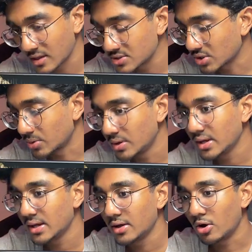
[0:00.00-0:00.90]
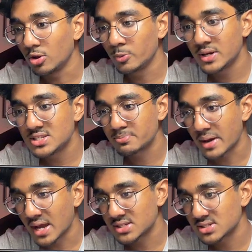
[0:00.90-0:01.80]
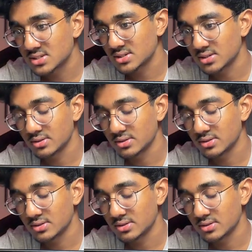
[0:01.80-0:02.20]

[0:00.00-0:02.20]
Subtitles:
So always match